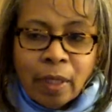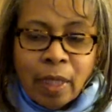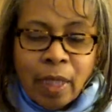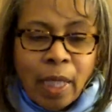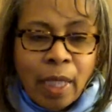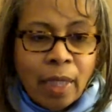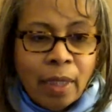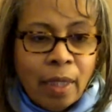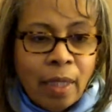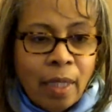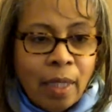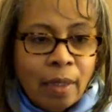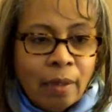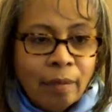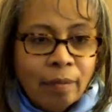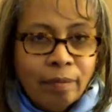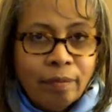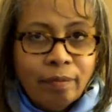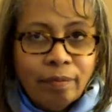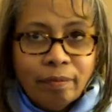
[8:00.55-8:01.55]
to get
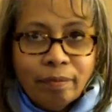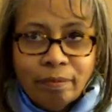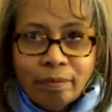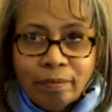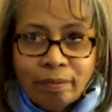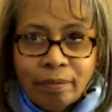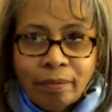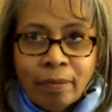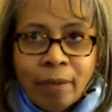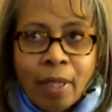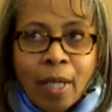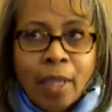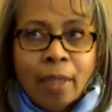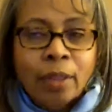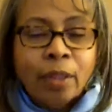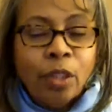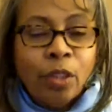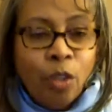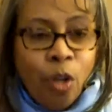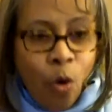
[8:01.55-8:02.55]

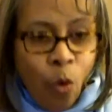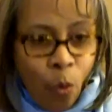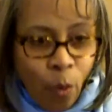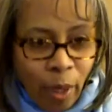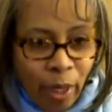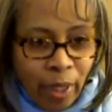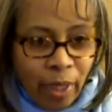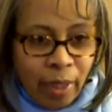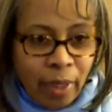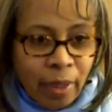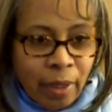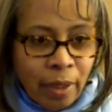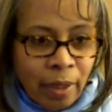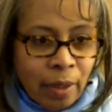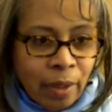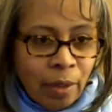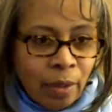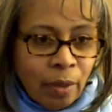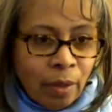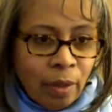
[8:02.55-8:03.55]
us going,
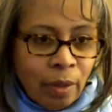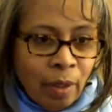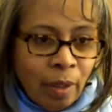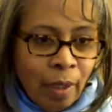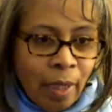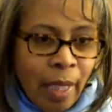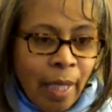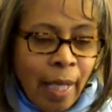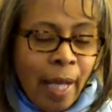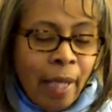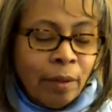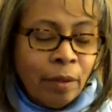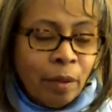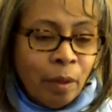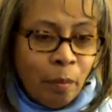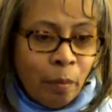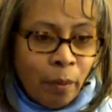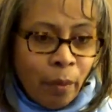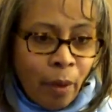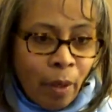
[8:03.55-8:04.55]
to lay out
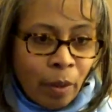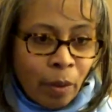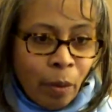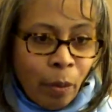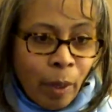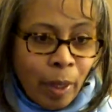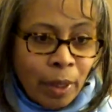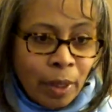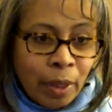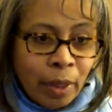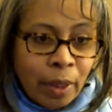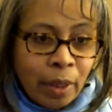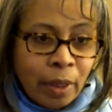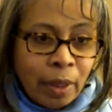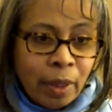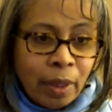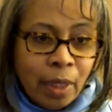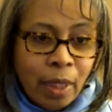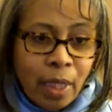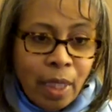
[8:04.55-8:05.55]
some broad
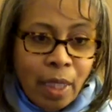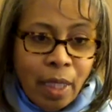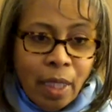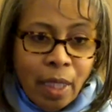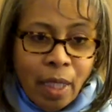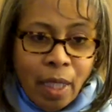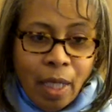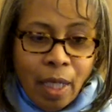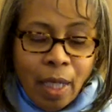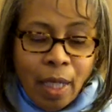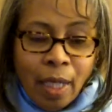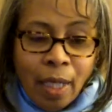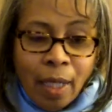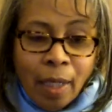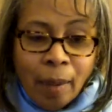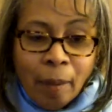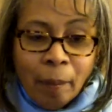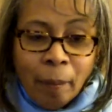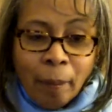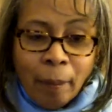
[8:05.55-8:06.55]
questions.
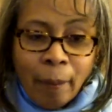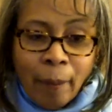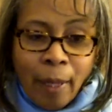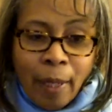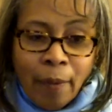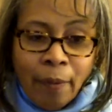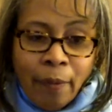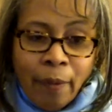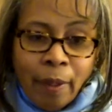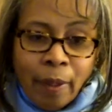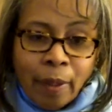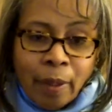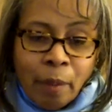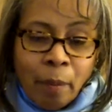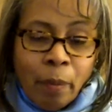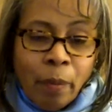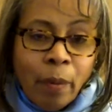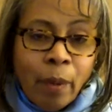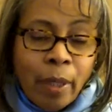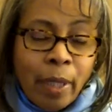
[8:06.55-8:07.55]
I think the
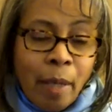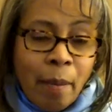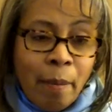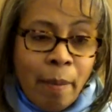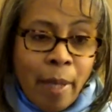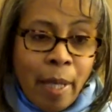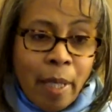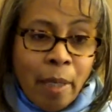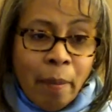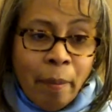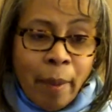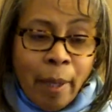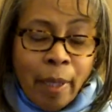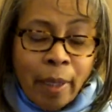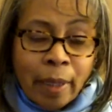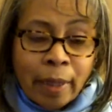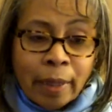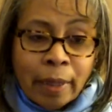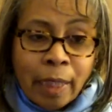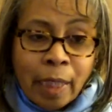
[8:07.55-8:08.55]
point I made
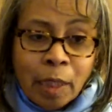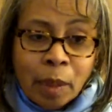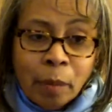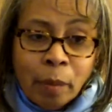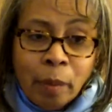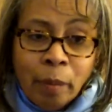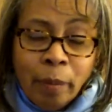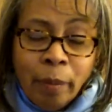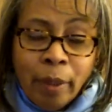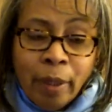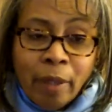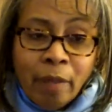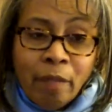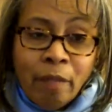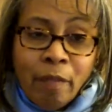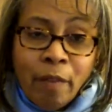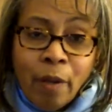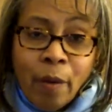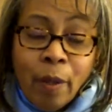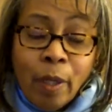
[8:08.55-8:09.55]
about assessment being a
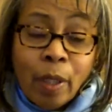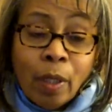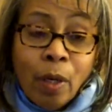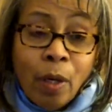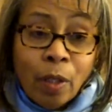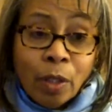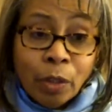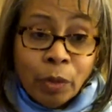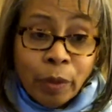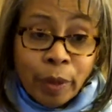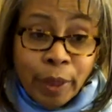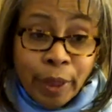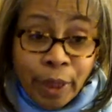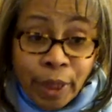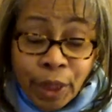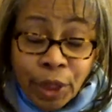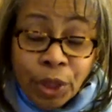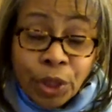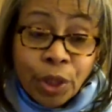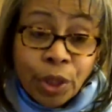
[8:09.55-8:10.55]
very long
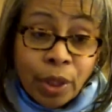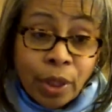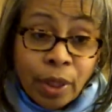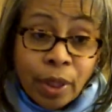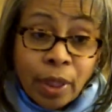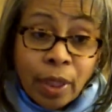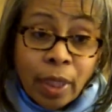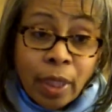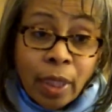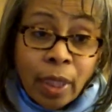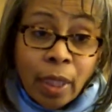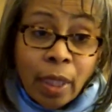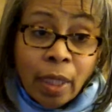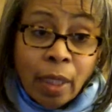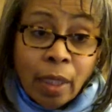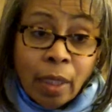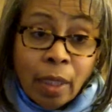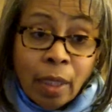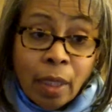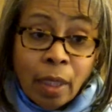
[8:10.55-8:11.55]
tradition
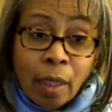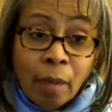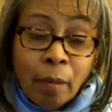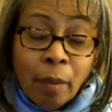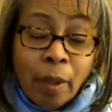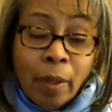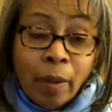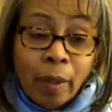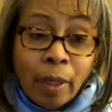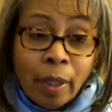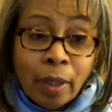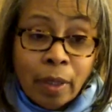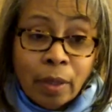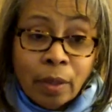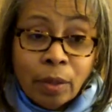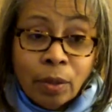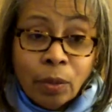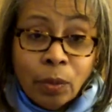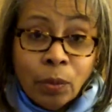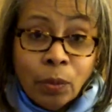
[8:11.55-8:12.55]
in
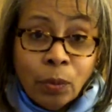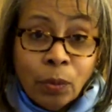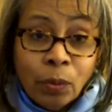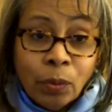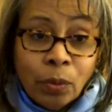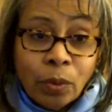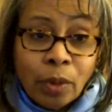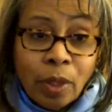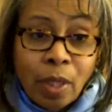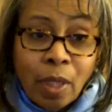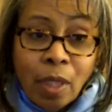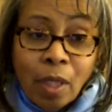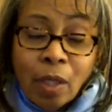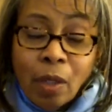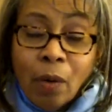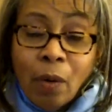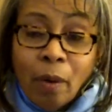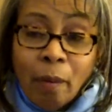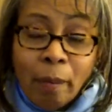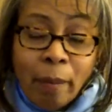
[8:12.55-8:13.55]
American schools,
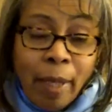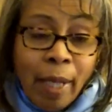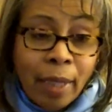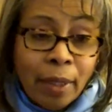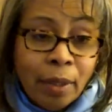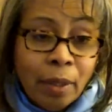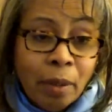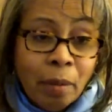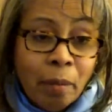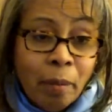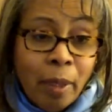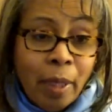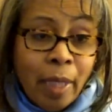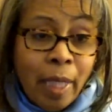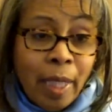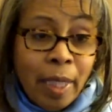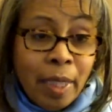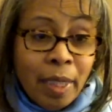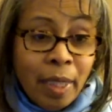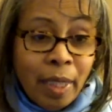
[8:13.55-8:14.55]
going back to the
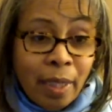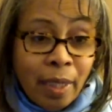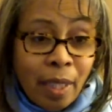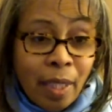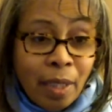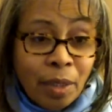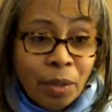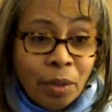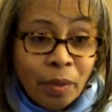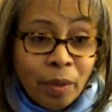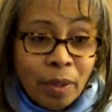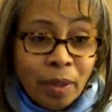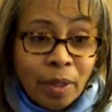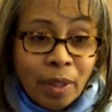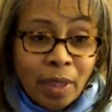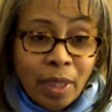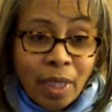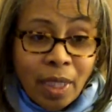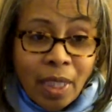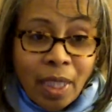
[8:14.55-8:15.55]

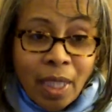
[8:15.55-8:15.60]
mid-1800s,